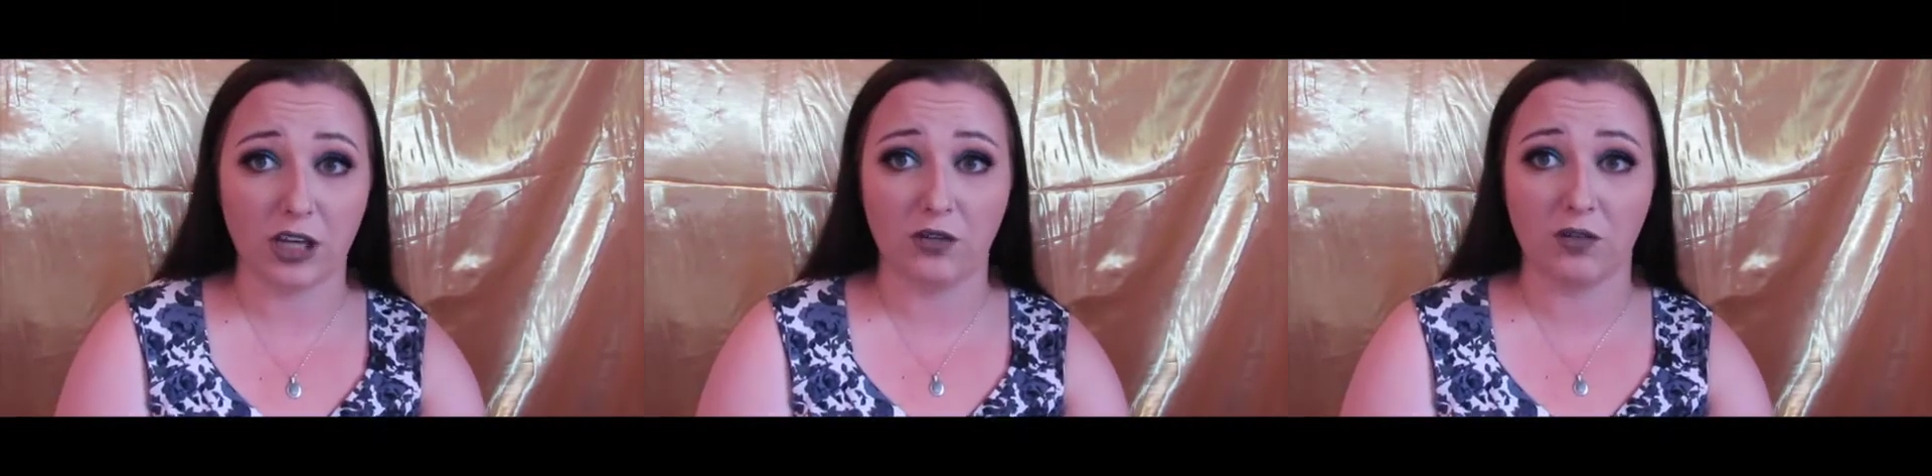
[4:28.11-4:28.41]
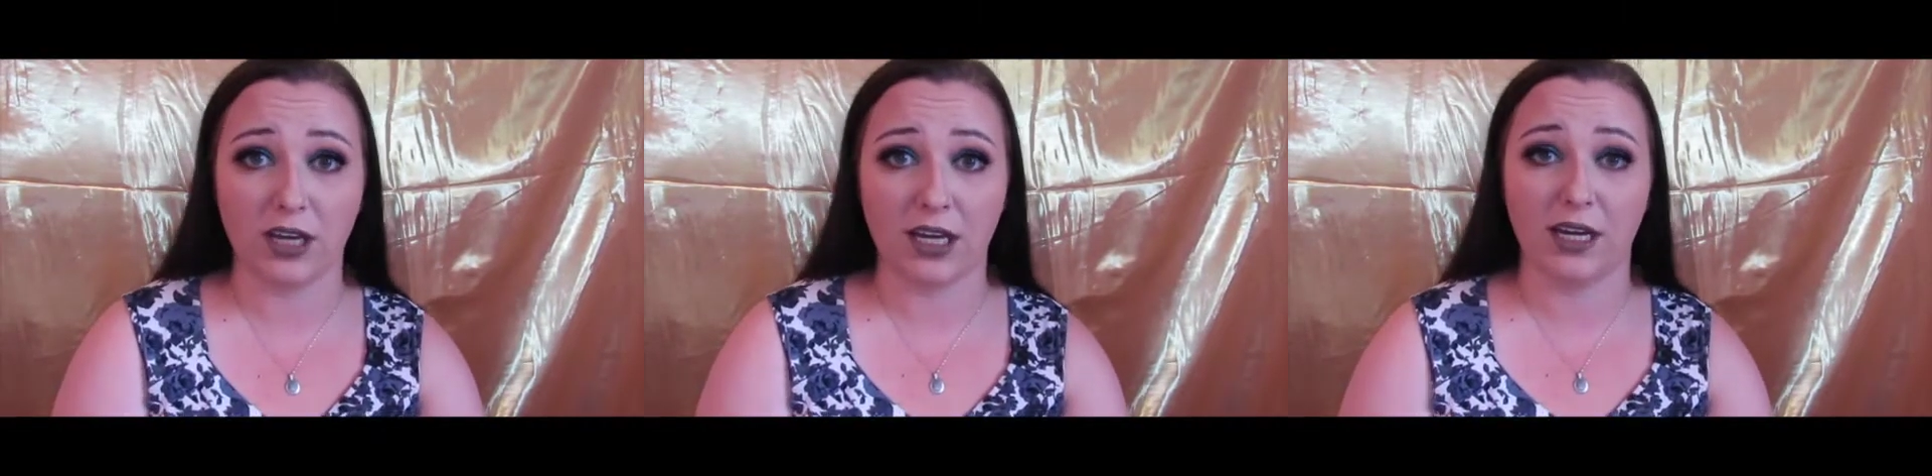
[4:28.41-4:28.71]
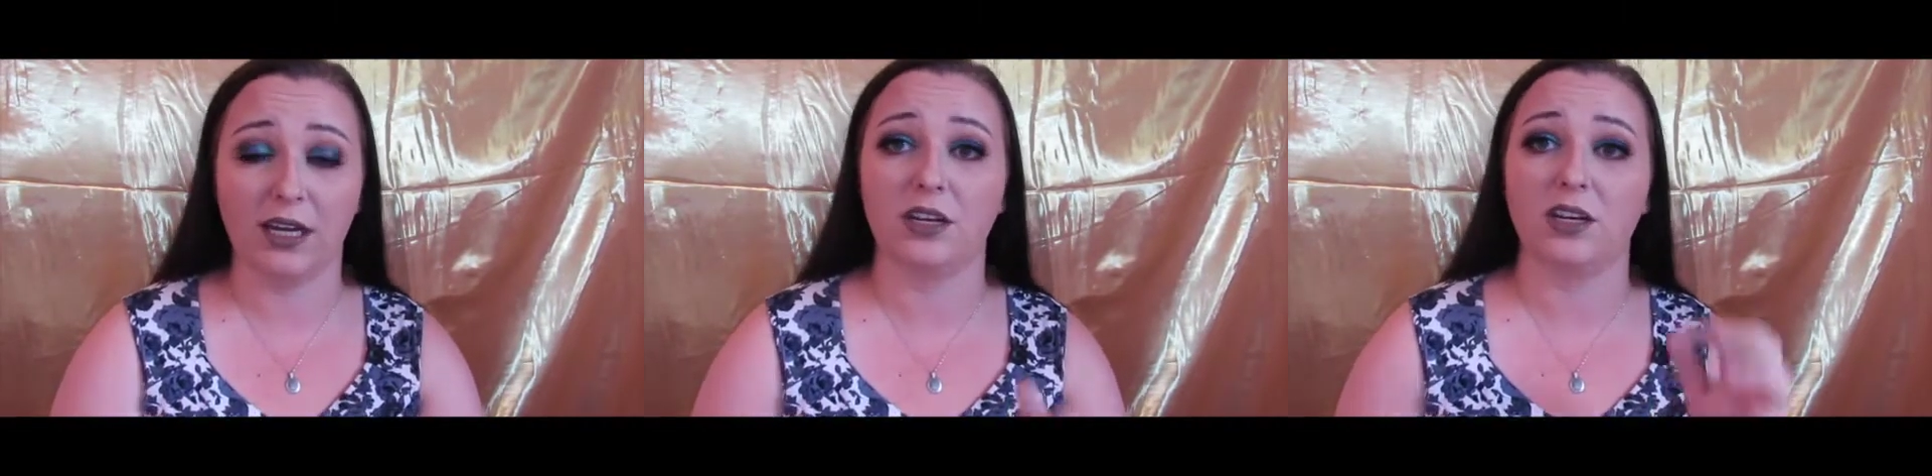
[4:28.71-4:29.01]
you
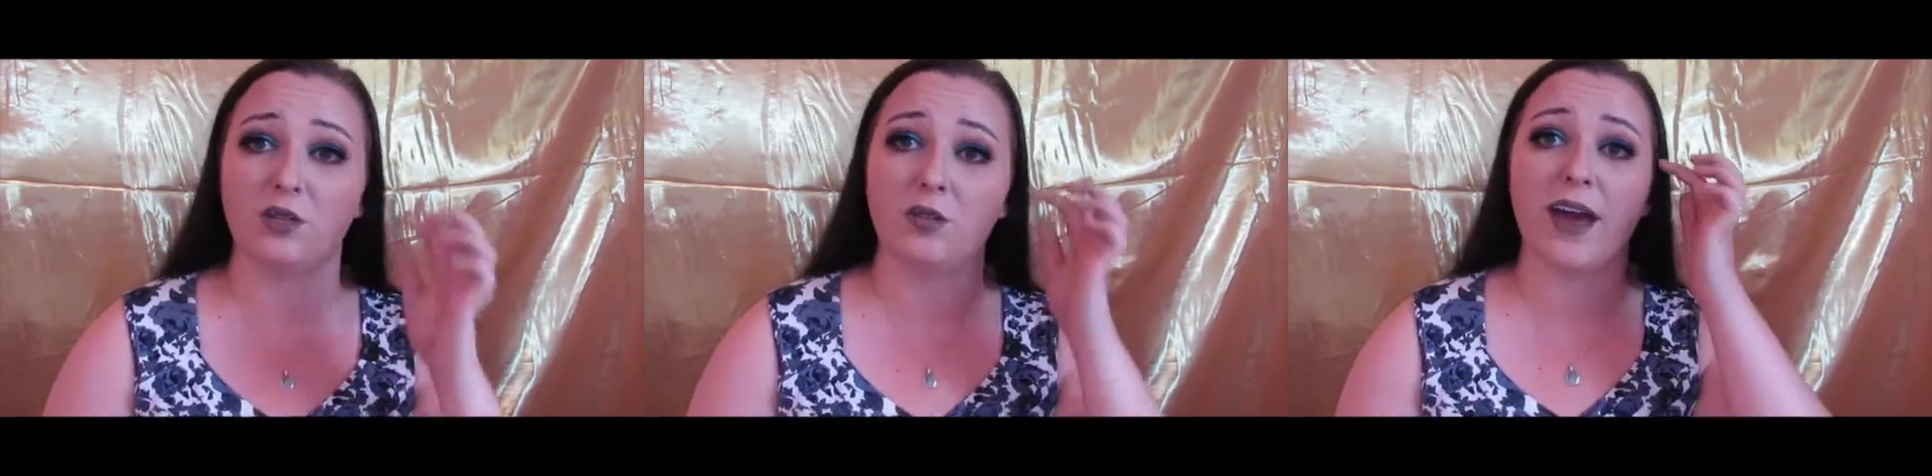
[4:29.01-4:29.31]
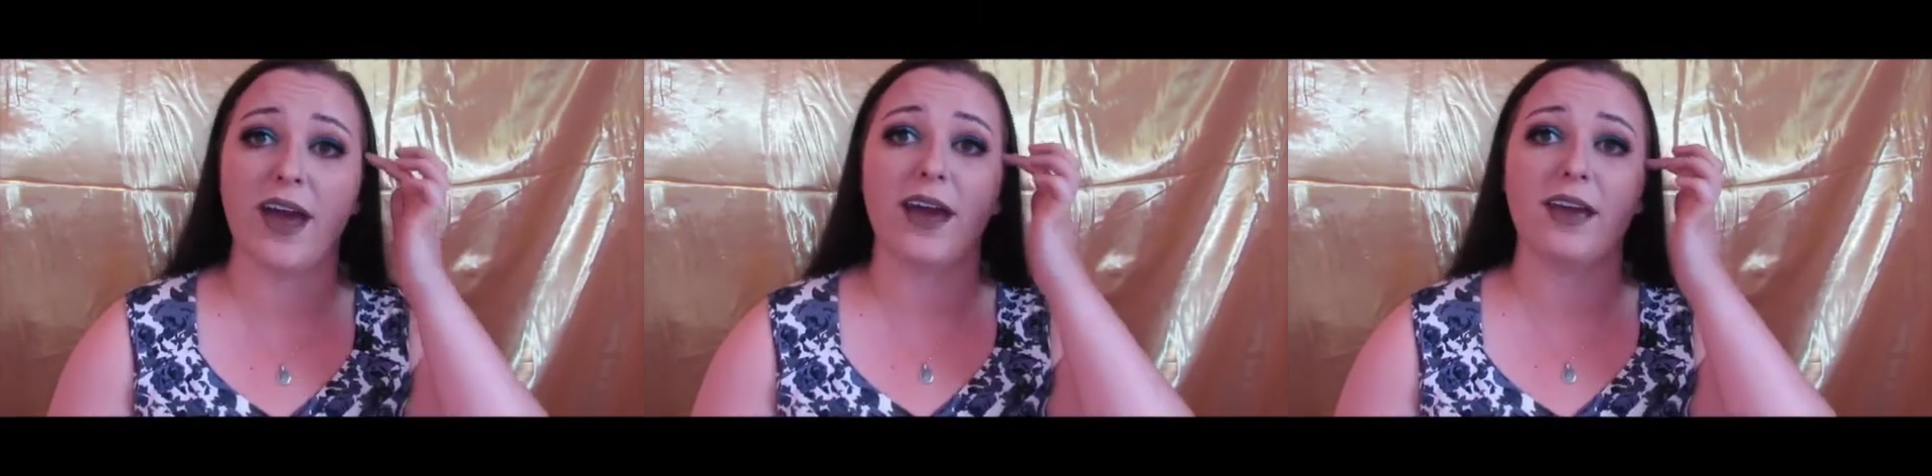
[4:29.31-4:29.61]
can do that.